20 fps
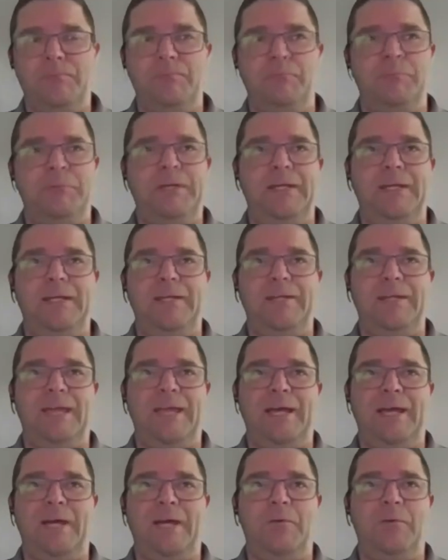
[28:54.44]
being in the
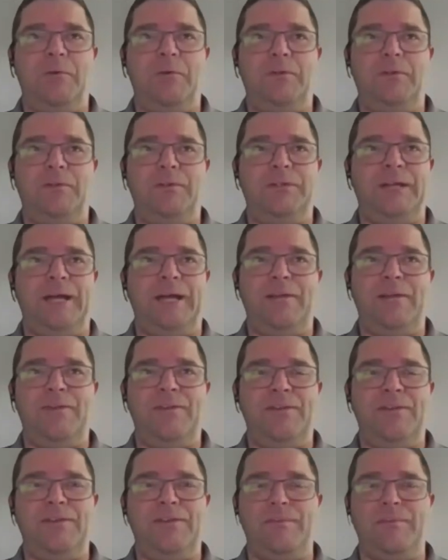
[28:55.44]
AI world, you kind of
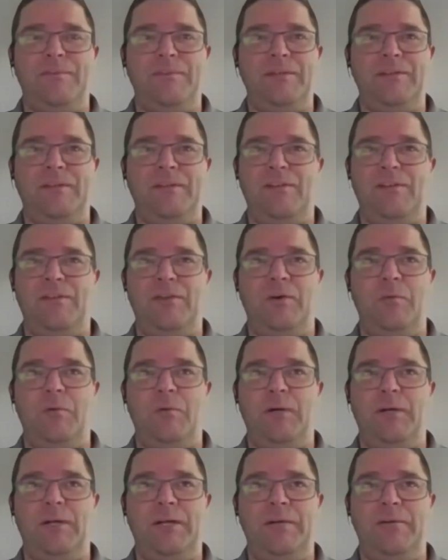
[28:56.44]
see some things. I saw
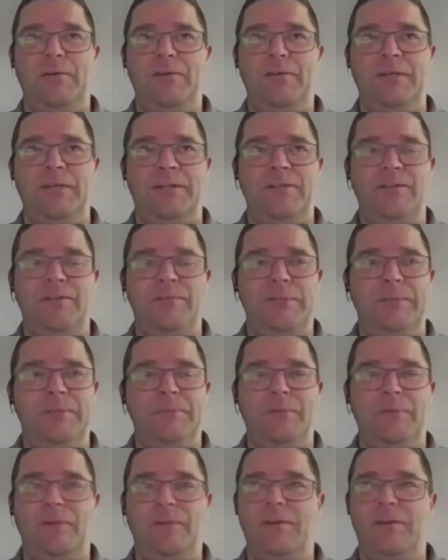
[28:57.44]
one I was telling some
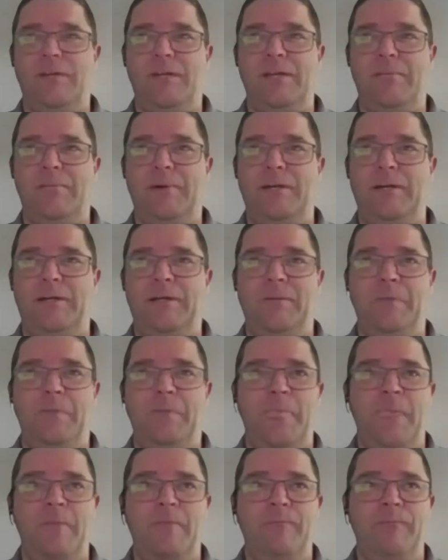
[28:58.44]
people the other day about.
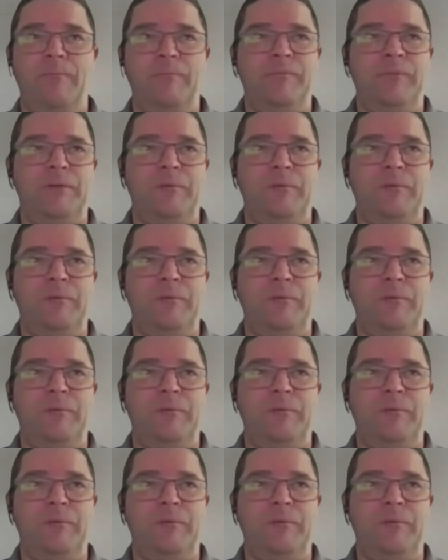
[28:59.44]
It